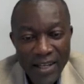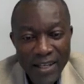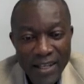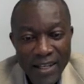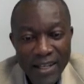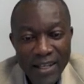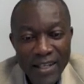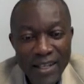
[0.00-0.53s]

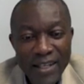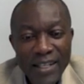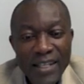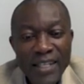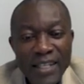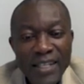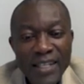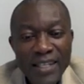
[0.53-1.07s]

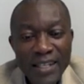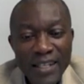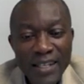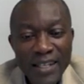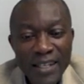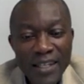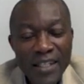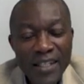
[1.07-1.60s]

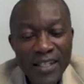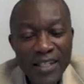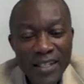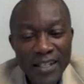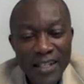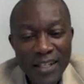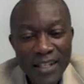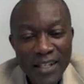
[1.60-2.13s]

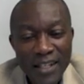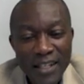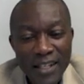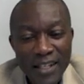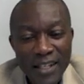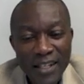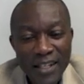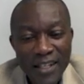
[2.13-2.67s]

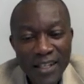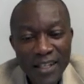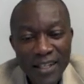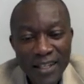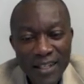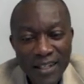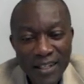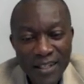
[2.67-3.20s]

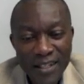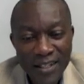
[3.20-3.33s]
(silent)